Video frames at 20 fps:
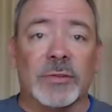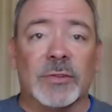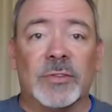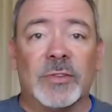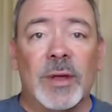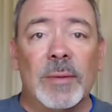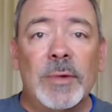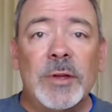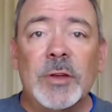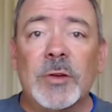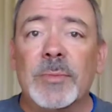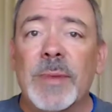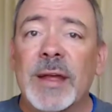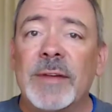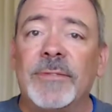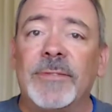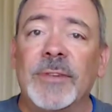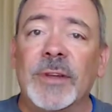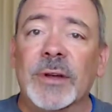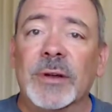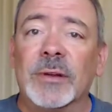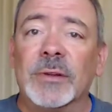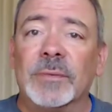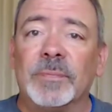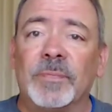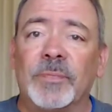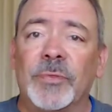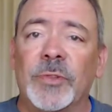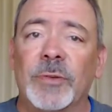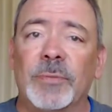Now, some of you may
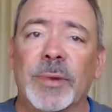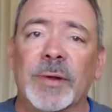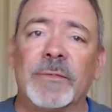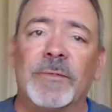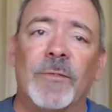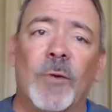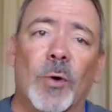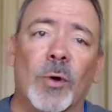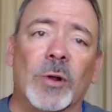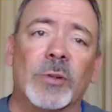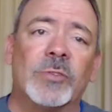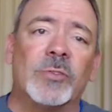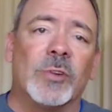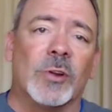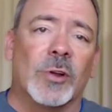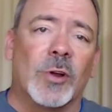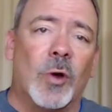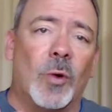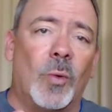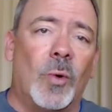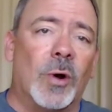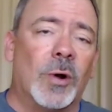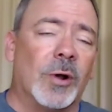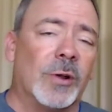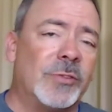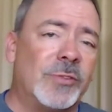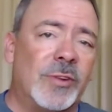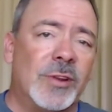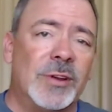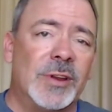feel you've been forced or
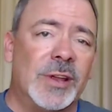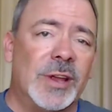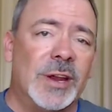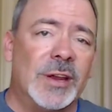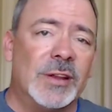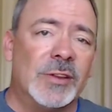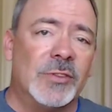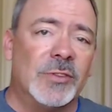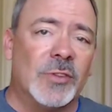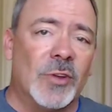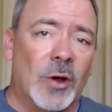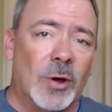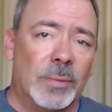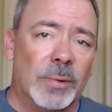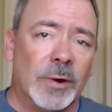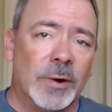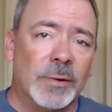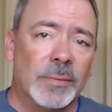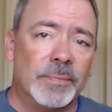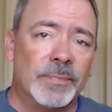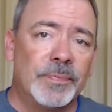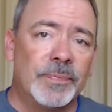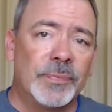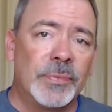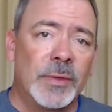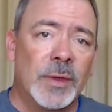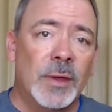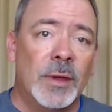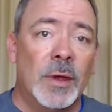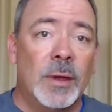coerced into getting sober.
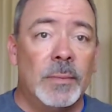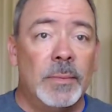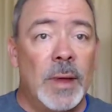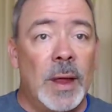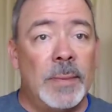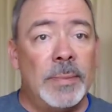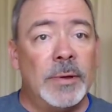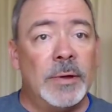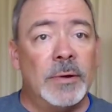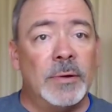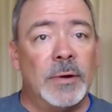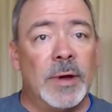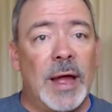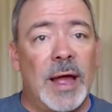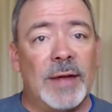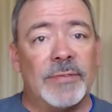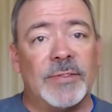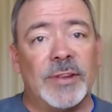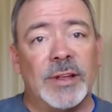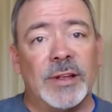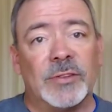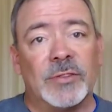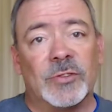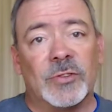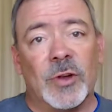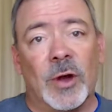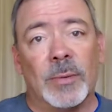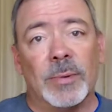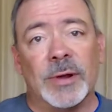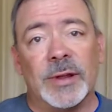Maybe you have
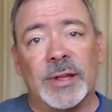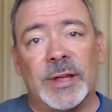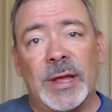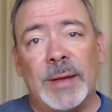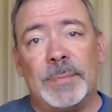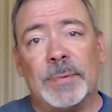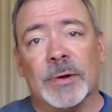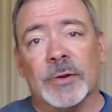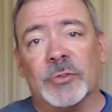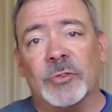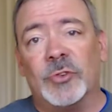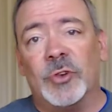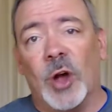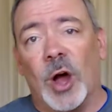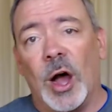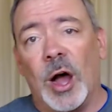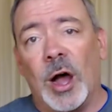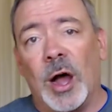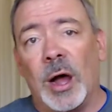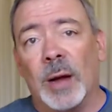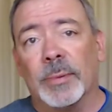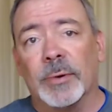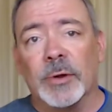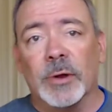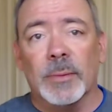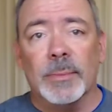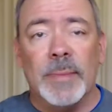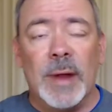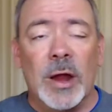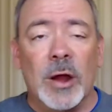to get sober to keep your
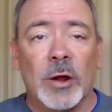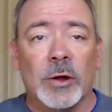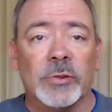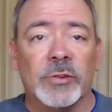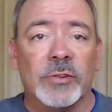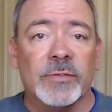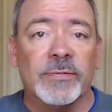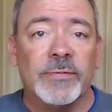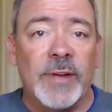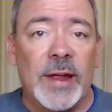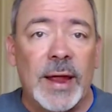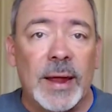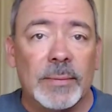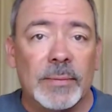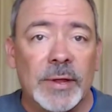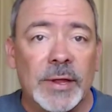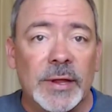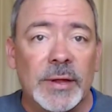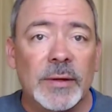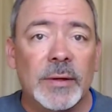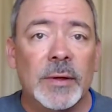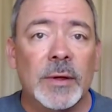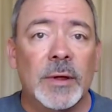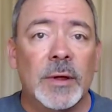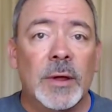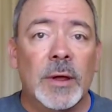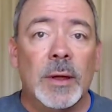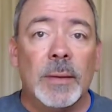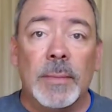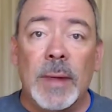job or your marriage and
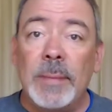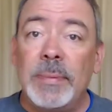family.